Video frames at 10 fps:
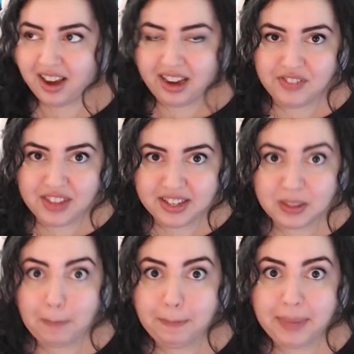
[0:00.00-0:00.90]
on this
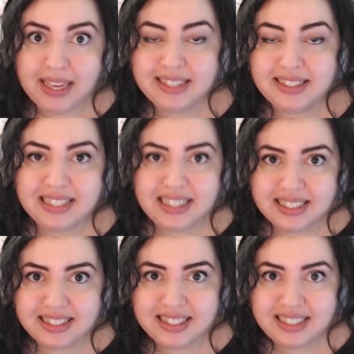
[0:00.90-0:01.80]

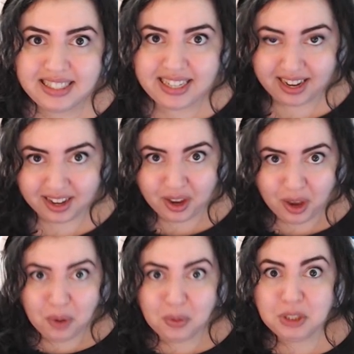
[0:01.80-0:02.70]
PC stick,
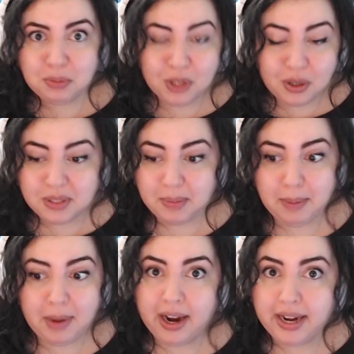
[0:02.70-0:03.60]
which blows my
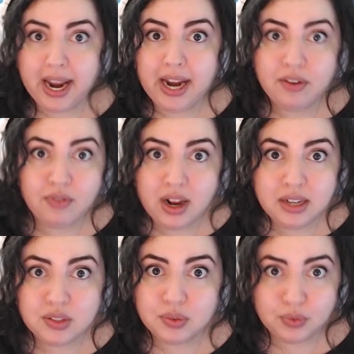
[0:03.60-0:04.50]
mind, and it
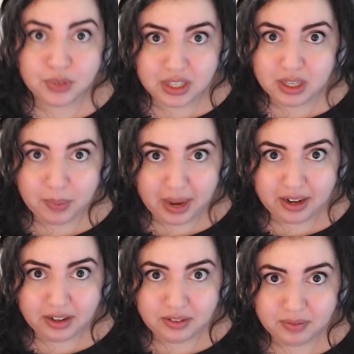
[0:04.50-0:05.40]
runs really
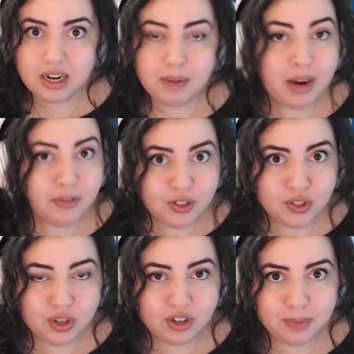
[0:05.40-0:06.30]
well. Now, my
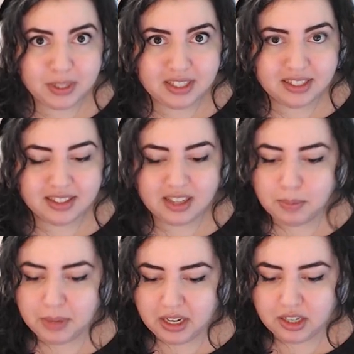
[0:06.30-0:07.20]
first order of business is going to
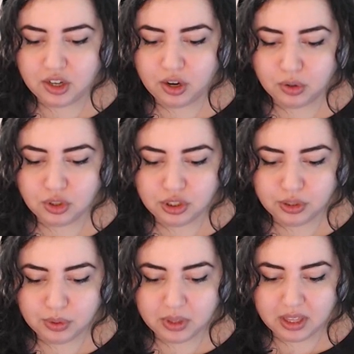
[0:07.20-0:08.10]
be to go
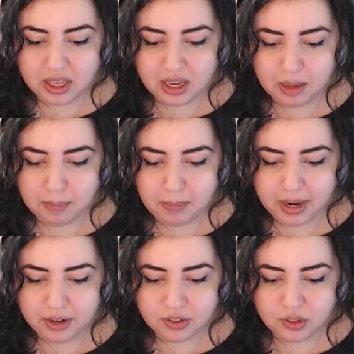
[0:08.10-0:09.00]
to the
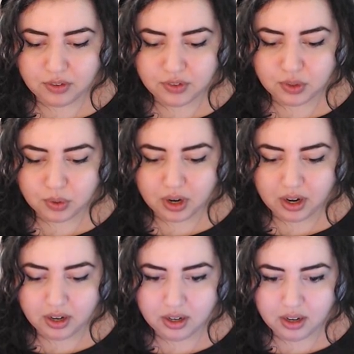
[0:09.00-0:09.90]
Microsoft
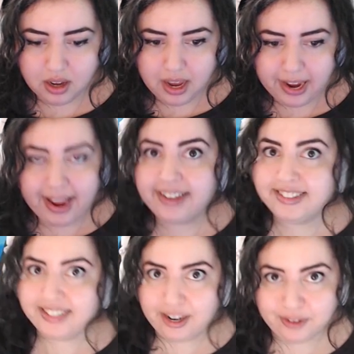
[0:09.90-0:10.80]
Store
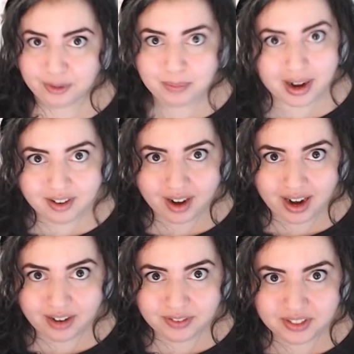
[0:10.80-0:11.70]
and download
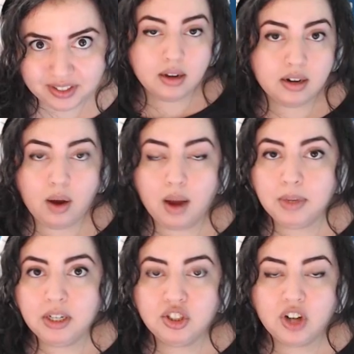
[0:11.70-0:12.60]
Minecraft. Now, I'm
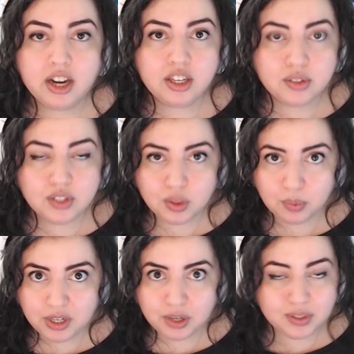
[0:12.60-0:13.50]
going to try using the
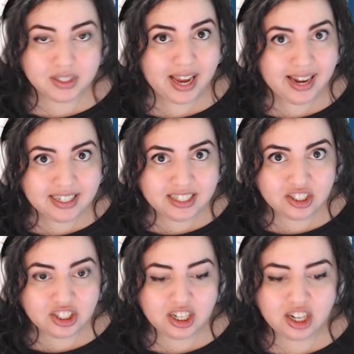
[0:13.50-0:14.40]
Windows 10
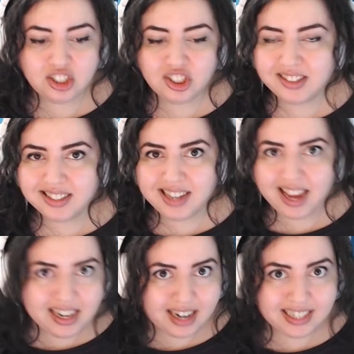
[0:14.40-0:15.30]
edition just to
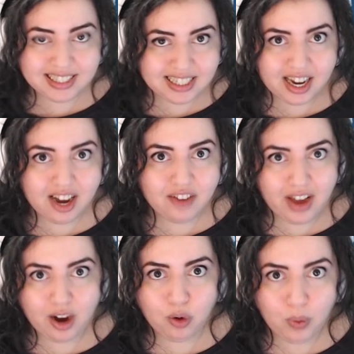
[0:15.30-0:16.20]
get an idea of
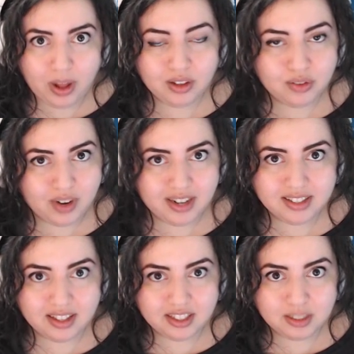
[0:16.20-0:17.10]
how well it
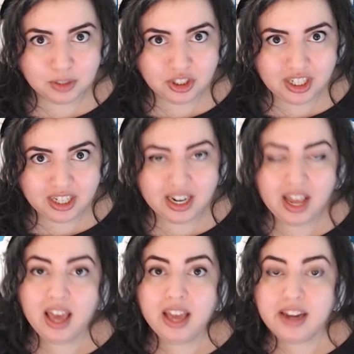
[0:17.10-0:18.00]
runs on this machine.
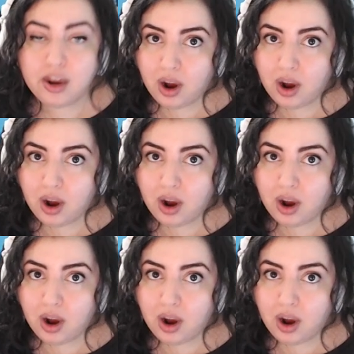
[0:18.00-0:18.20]
Now,